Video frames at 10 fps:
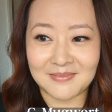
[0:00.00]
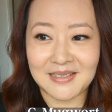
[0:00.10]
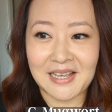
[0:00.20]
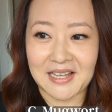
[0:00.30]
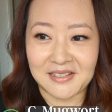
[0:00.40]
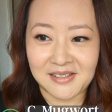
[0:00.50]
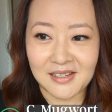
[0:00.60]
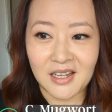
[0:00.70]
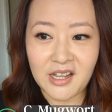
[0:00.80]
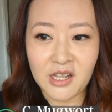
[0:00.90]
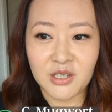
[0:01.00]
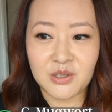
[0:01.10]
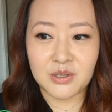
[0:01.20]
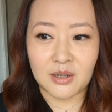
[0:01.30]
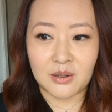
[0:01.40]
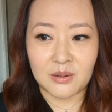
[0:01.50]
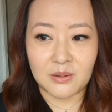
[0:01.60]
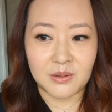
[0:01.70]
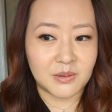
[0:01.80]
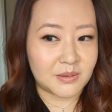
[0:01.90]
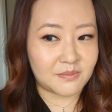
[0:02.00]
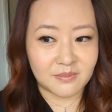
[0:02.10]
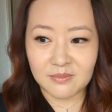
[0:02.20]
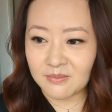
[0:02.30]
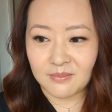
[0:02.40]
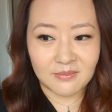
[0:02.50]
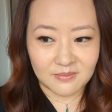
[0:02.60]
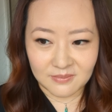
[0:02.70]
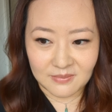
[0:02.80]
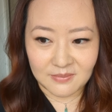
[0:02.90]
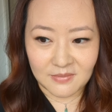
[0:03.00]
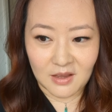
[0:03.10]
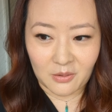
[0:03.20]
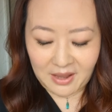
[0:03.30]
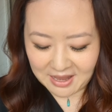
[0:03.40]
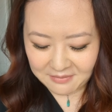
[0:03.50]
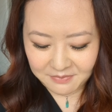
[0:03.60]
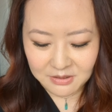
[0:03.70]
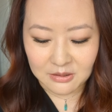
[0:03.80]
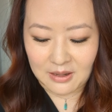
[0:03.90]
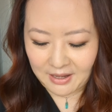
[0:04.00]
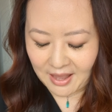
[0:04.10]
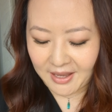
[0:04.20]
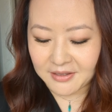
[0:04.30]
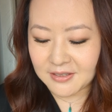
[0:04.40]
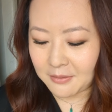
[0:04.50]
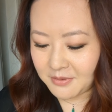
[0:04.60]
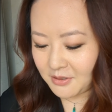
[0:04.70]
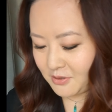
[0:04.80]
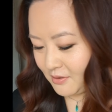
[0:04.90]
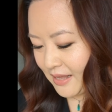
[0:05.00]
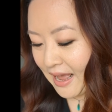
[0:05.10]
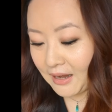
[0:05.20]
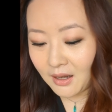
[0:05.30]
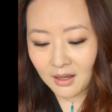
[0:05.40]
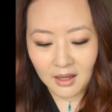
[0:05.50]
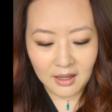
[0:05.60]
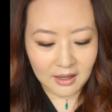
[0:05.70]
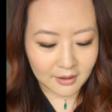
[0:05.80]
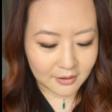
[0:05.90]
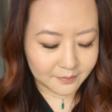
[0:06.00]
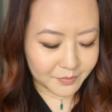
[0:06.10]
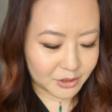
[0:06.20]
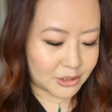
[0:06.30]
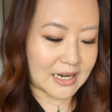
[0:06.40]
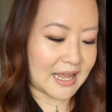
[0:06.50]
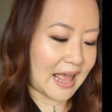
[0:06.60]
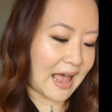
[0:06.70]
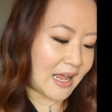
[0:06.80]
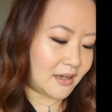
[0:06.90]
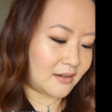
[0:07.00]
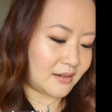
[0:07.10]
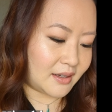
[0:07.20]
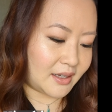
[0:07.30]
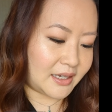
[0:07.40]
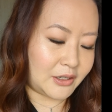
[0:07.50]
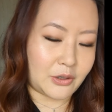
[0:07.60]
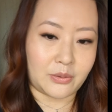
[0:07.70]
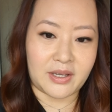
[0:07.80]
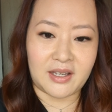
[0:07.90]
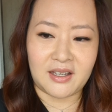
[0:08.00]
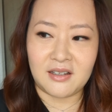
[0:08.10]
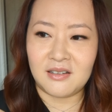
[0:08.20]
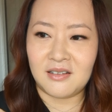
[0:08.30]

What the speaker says: Yes. So okay, so I can substitute that. Should I add Hinoki?